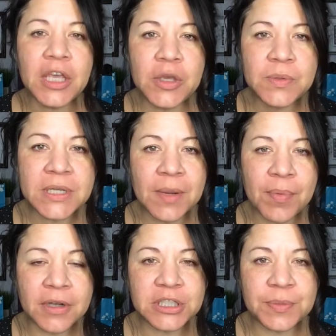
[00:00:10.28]
Using a
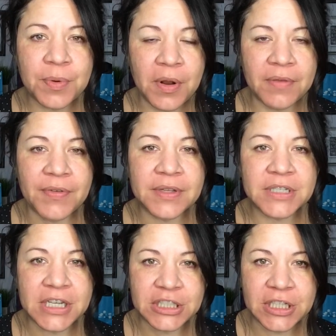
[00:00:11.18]
brush to put on
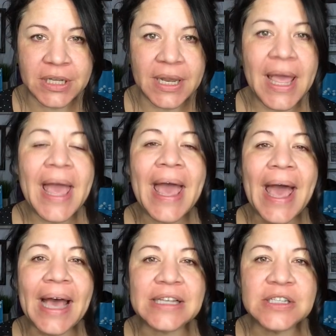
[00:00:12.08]
foundation
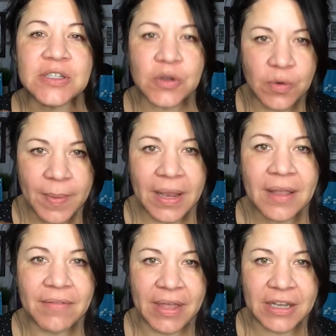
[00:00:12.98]
has so
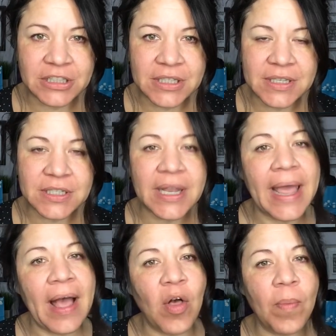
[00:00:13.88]
many advantages. It's going
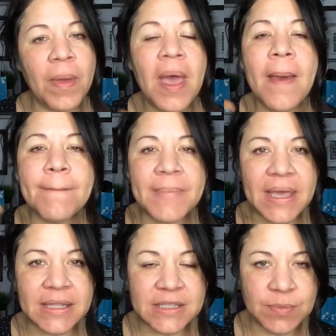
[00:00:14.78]
to help
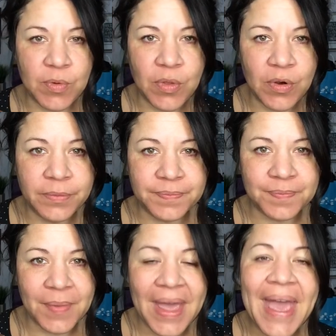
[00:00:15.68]
make it smoother.
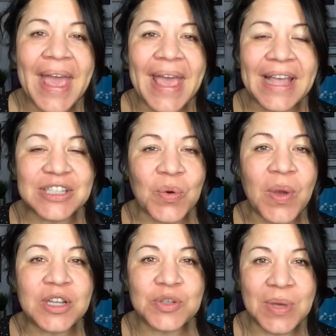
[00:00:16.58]
It's
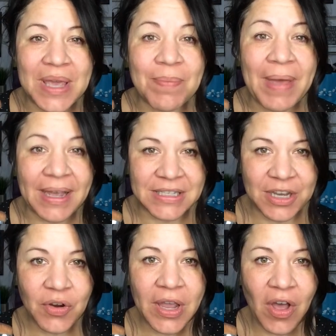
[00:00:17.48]
going to keep
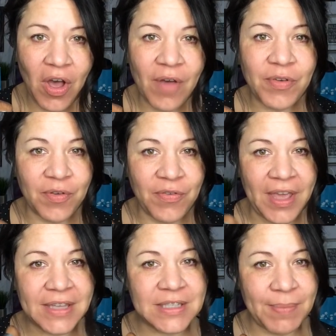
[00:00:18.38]
bacteria off your
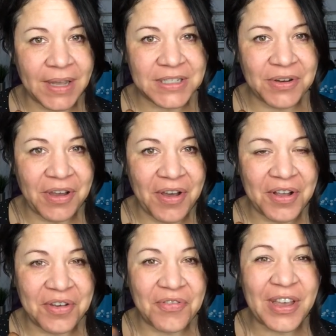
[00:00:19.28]
face, the bacteria
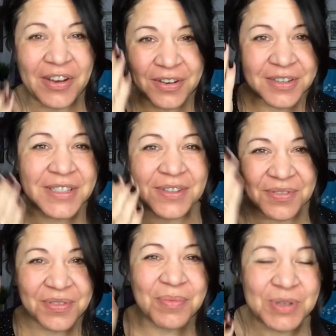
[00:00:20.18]
on your fingers
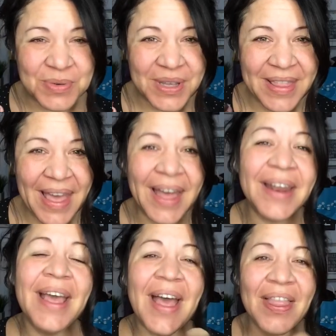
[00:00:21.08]
from doing
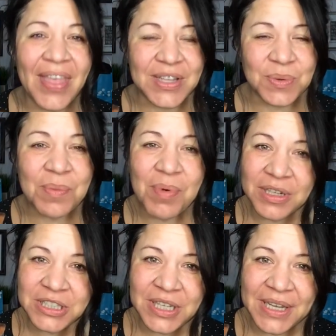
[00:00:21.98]
that. That's what a
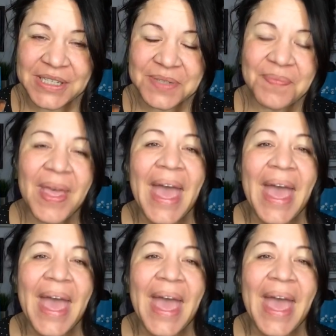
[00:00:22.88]
brush does.